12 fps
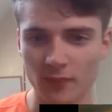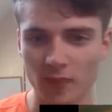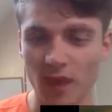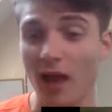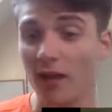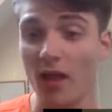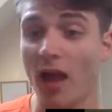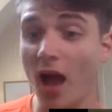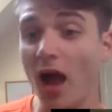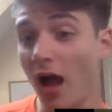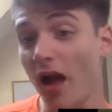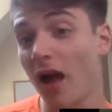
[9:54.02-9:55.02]
Yeah,
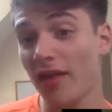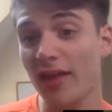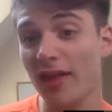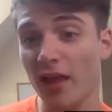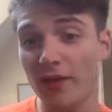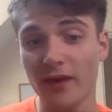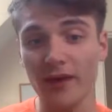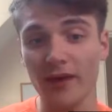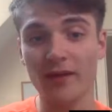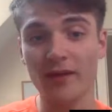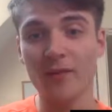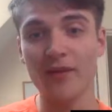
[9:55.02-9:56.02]
I think that's fair.
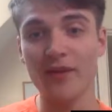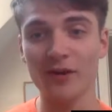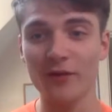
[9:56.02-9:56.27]
And then